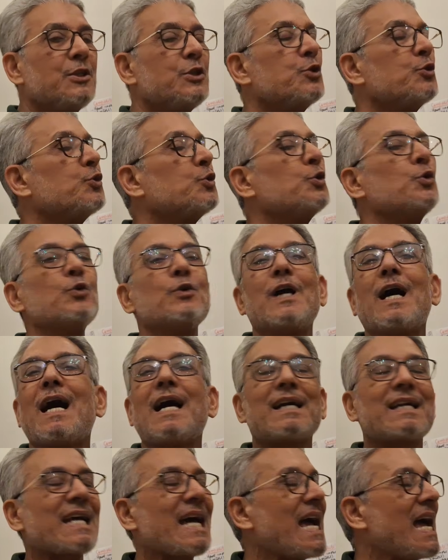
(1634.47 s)
you do
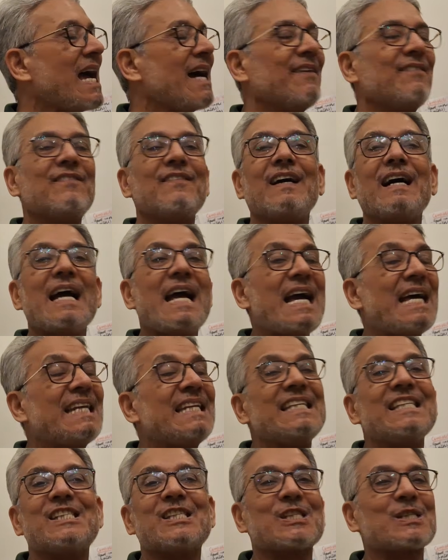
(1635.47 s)
not have
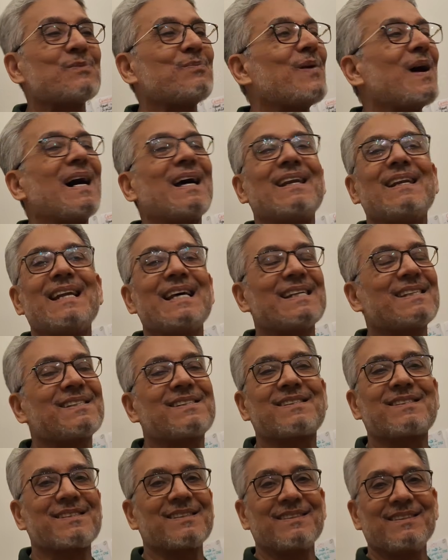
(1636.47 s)
any
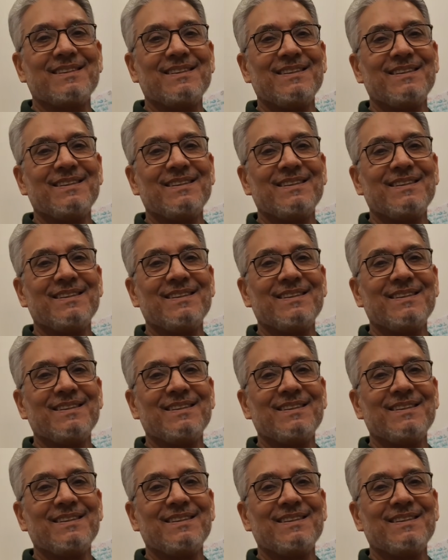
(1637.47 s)
smallest